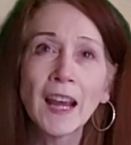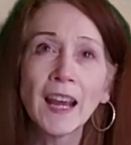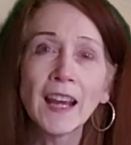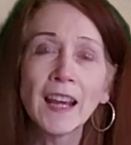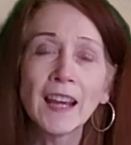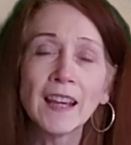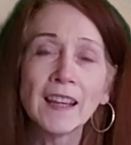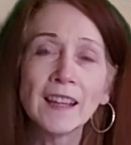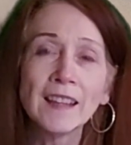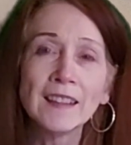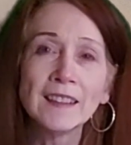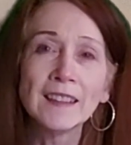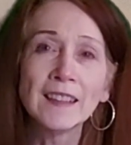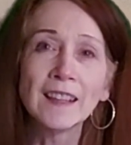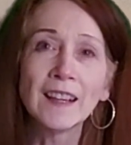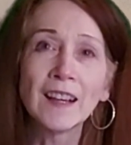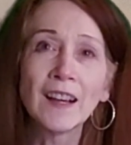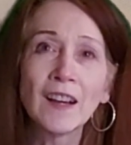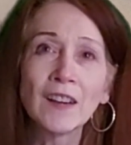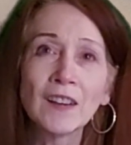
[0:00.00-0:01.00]
And
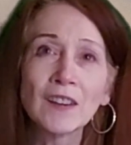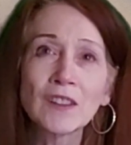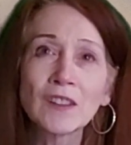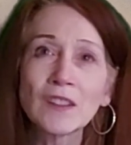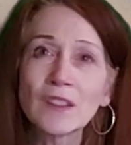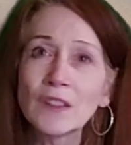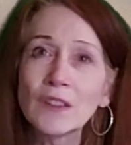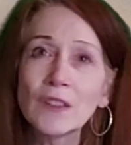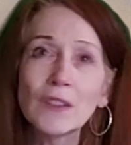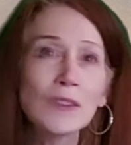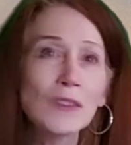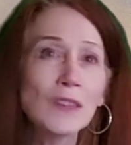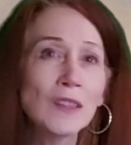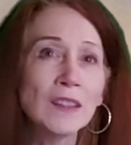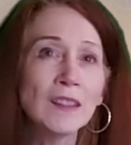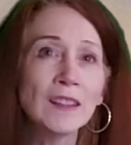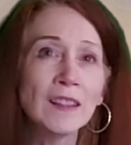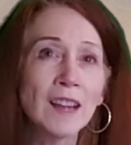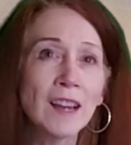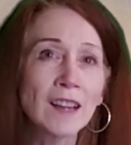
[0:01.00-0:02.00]
I'll see you
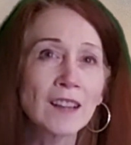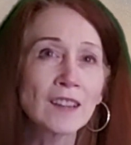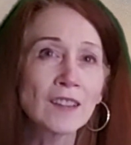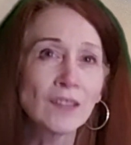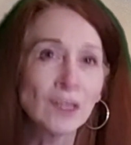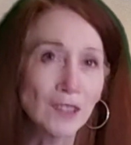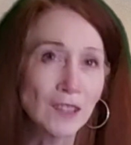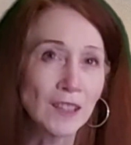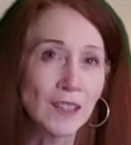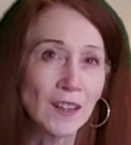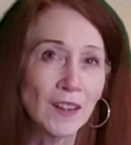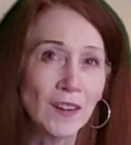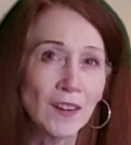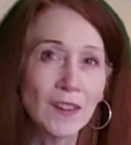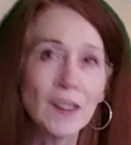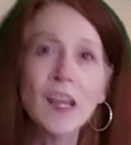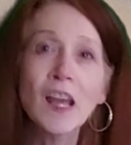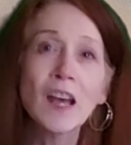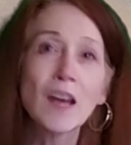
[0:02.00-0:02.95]
in the next video,